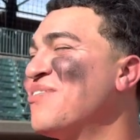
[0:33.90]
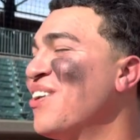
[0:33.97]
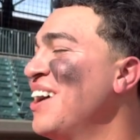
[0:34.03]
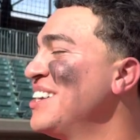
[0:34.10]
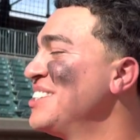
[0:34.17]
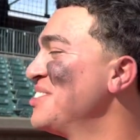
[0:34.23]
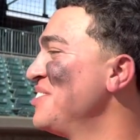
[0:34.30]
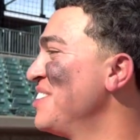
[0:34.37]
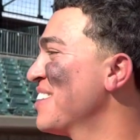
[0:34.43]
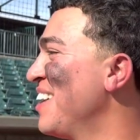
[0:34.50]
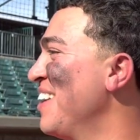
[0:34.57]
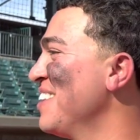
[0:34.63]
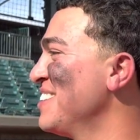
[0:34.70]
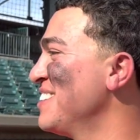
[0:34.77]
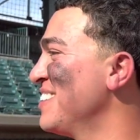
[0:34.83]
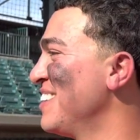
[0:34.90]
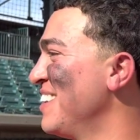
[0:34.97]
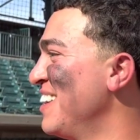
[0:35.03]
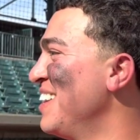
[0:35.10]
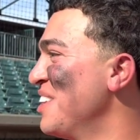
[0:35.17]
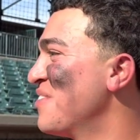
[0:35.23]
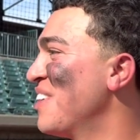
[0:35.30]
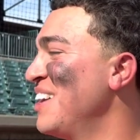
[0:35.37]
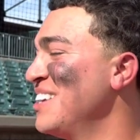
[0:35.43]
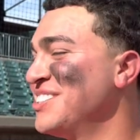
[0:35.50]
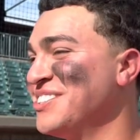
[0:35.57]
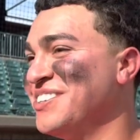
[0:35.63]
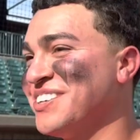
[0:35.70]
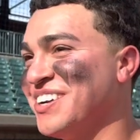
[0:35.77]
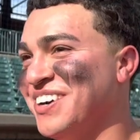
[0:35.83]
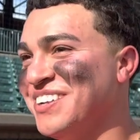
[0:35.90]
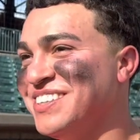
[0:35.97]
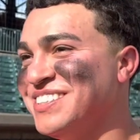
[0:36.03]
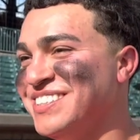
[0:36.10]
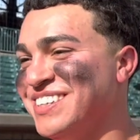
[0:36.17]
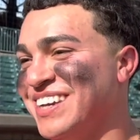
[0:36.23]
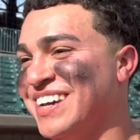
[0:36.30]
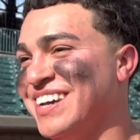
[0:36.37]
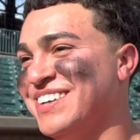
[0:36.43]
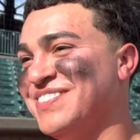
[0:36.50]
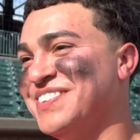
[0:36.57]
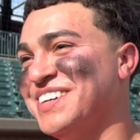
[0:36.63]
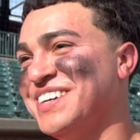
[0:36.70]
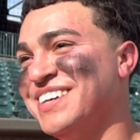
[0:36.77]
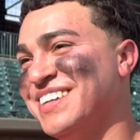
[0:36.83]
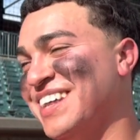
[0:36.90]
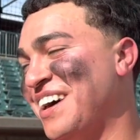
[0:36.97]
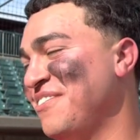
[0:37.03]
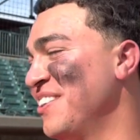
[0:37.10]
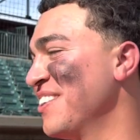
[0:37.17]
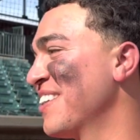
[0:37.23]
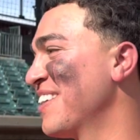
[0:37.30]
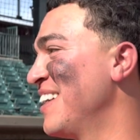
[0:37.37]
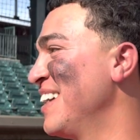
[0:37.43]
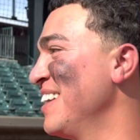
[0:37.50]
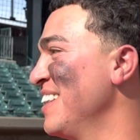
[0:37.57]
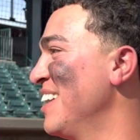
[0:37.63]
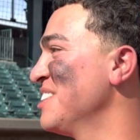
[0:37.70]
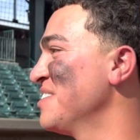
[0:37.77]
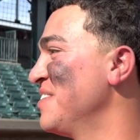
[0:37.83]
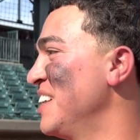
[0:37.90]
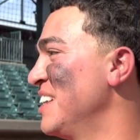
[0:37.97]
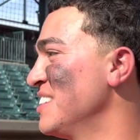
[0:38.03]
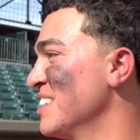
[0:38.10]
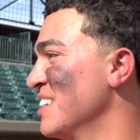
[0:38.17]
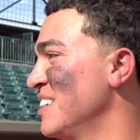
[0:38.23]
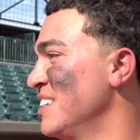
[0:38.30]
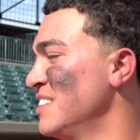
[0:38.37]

Probably junior college. Yeah, but that felt great. That was amazing.